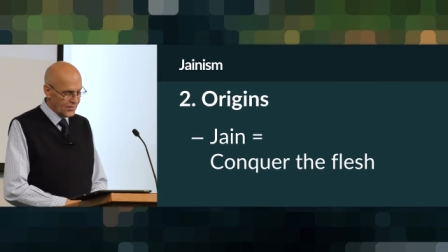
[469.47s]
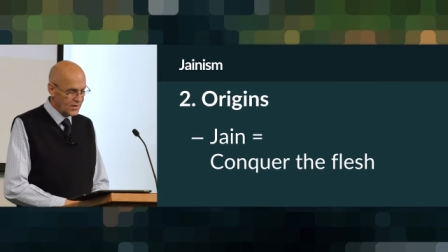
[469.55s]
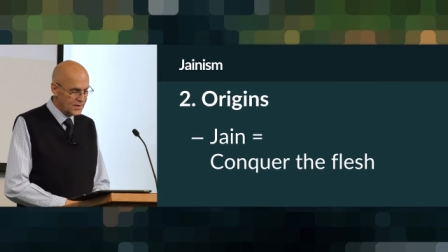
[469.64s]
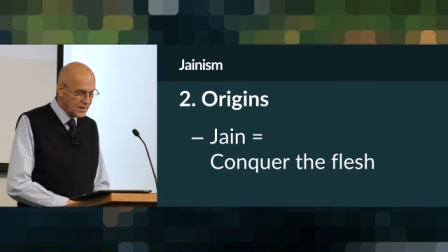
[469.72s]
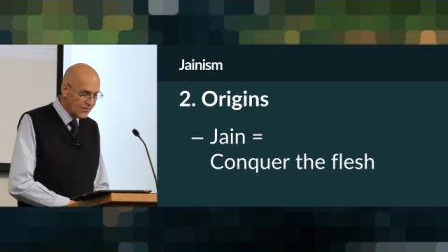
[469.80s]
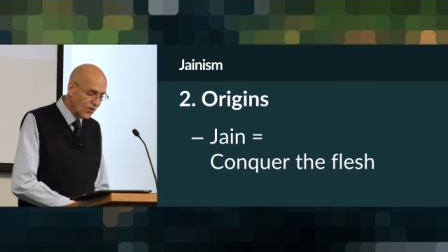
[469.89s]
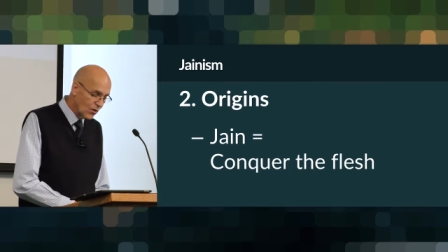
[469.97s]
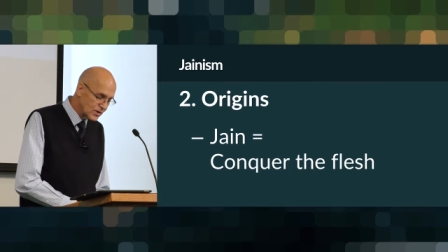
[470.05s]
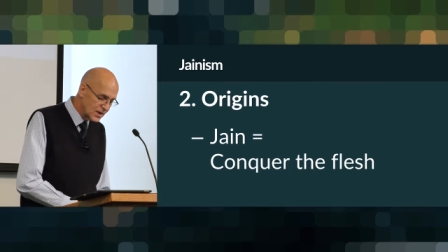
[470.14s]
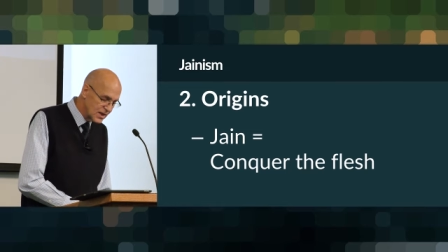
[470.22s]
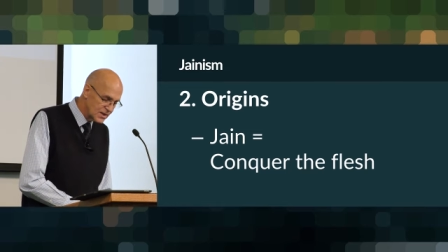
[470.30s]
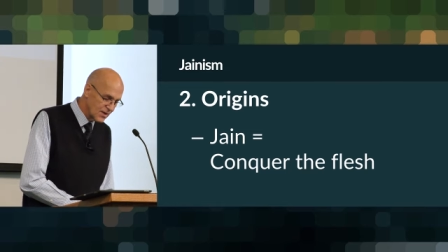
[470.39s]
the
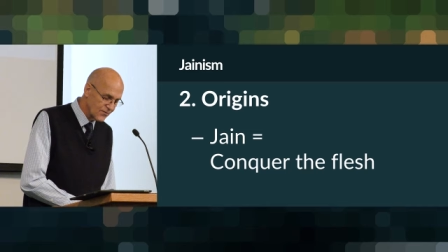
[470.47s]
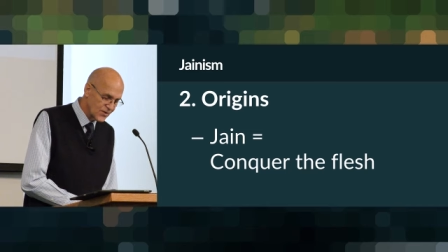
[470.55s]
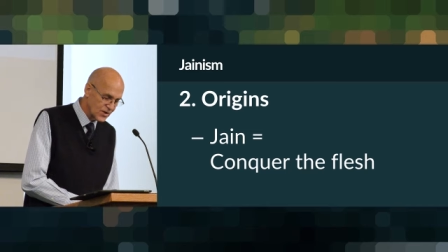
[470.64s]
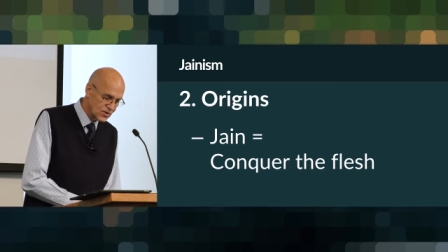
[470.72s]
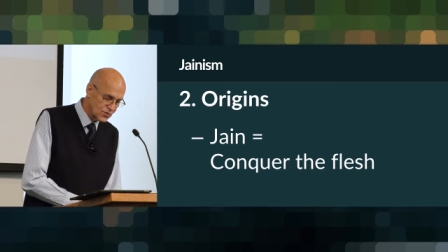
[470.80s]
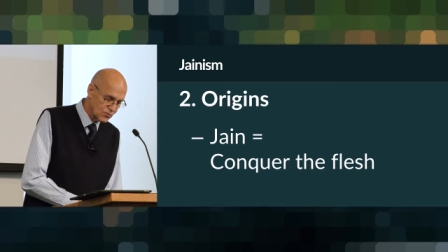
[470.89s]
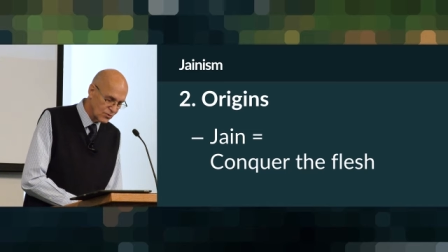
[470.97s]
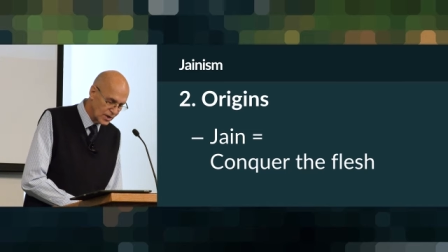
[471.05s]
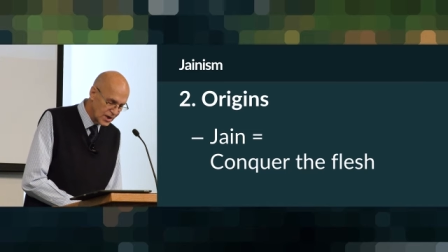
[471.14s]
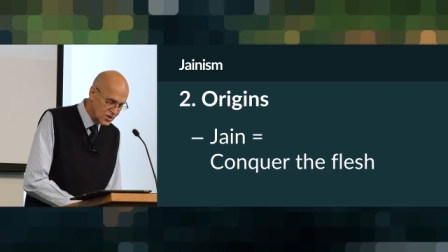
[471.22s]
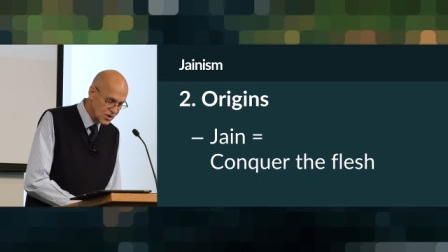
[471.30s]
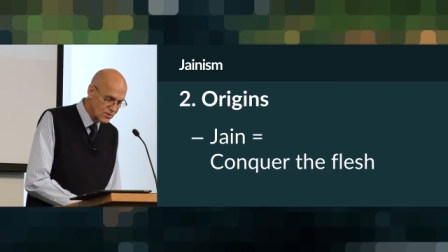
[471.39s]
devotees of this
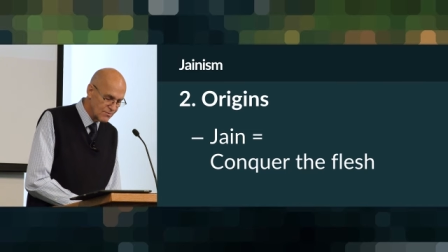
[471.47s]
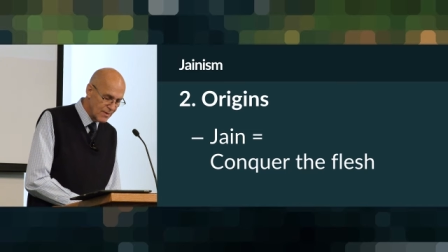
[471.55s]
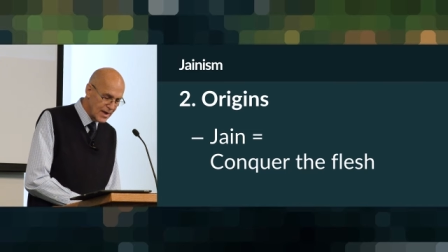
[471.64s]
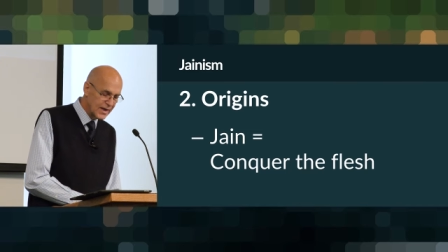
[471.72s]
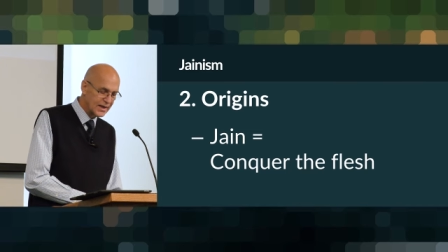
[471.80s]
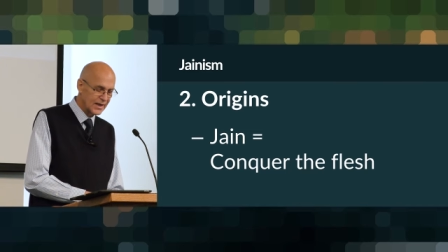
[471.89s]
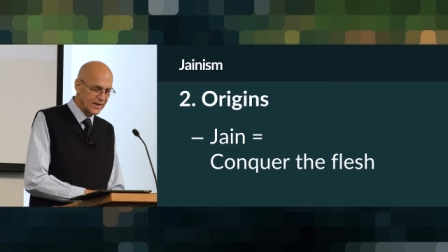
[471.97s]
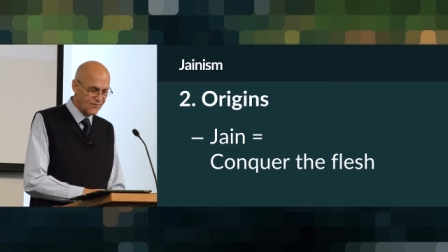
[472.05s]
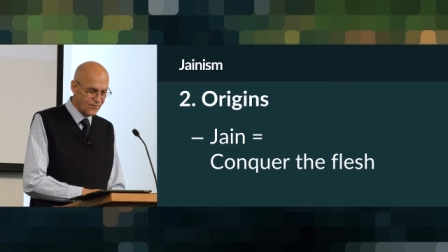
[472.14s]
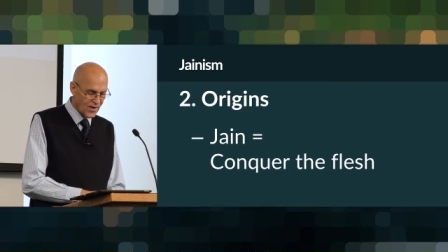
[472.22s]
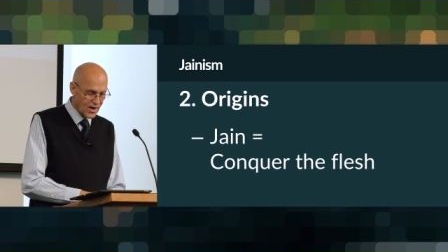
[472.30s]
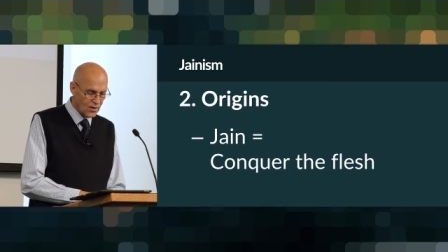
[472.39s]
religion mainly
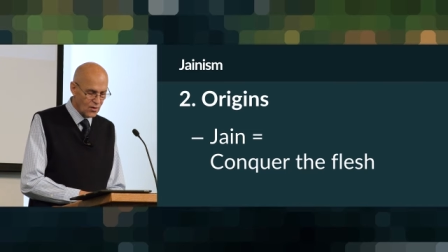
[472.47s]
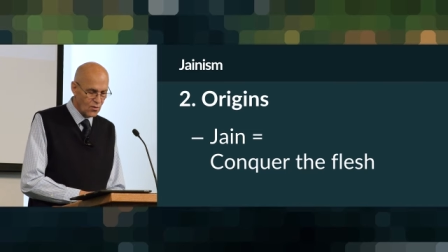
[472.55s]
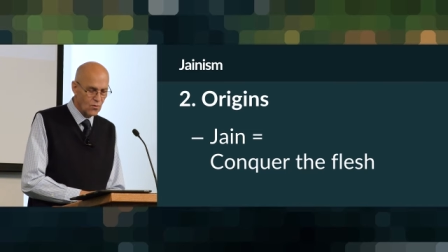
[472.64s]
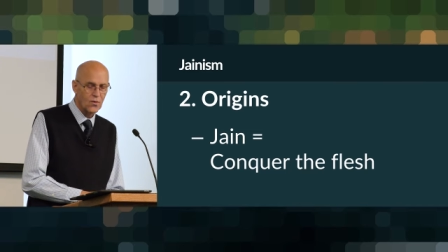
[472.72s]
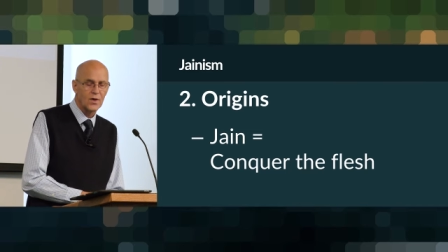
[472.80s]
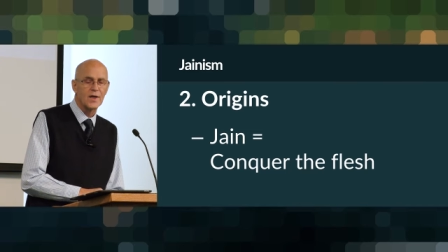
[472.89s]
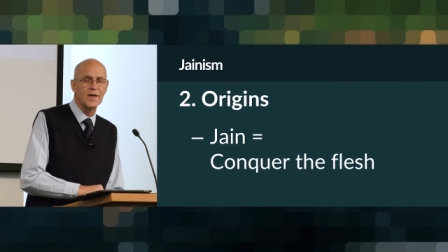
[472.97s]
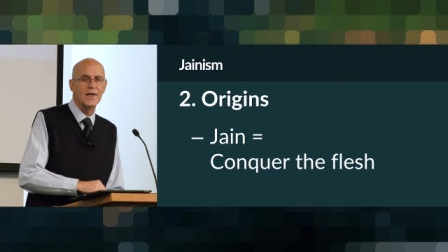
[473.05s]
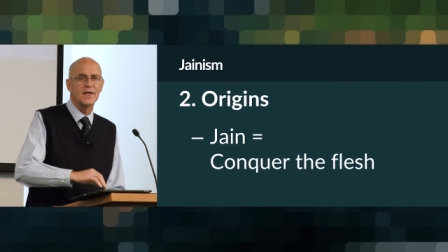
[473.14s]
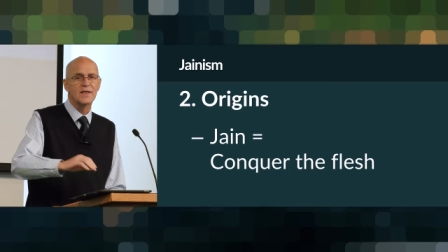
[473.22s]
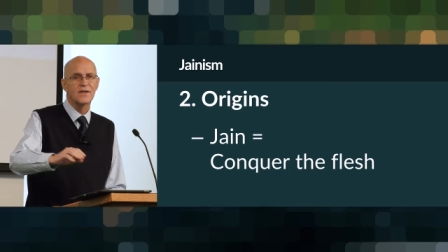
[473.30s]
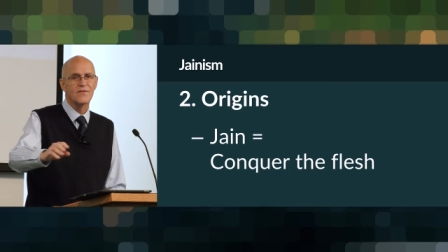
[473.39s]
follow
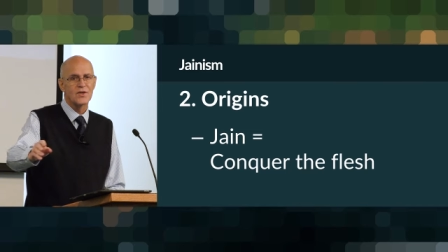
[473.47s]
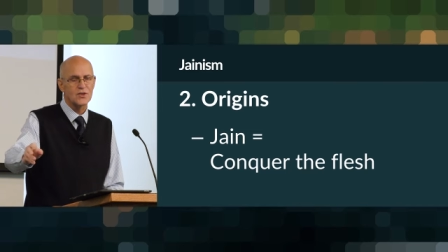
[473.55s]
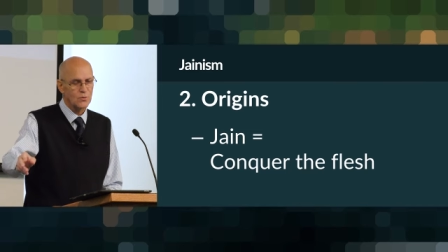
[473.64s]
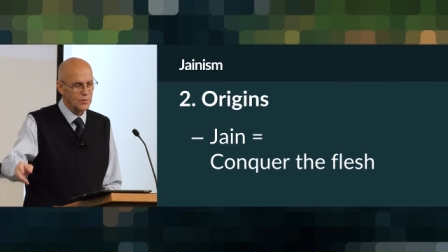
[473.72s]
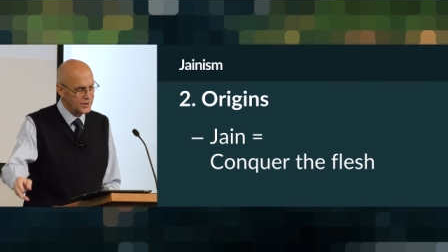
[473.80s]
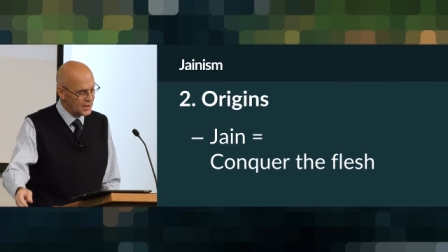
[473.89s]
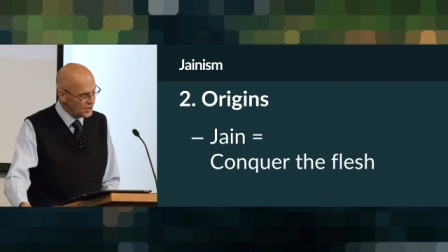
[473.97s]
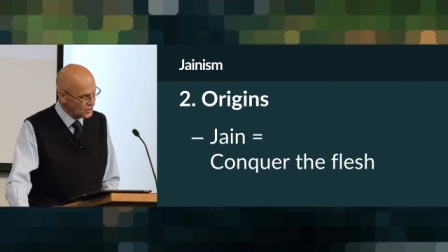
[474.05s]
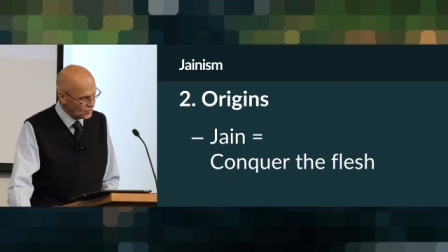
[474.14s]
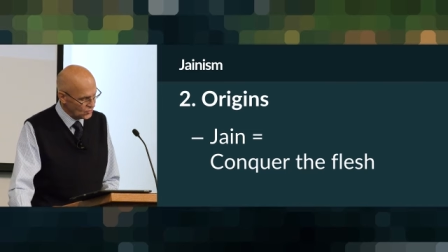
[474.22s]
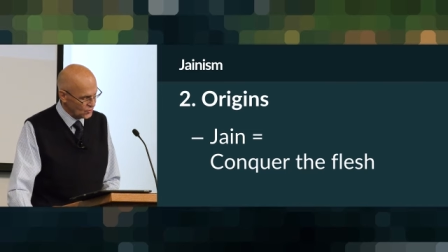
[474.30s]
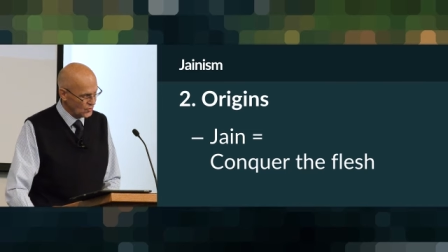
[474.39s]
individual
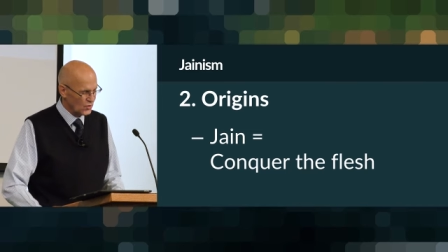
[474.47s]
teachers.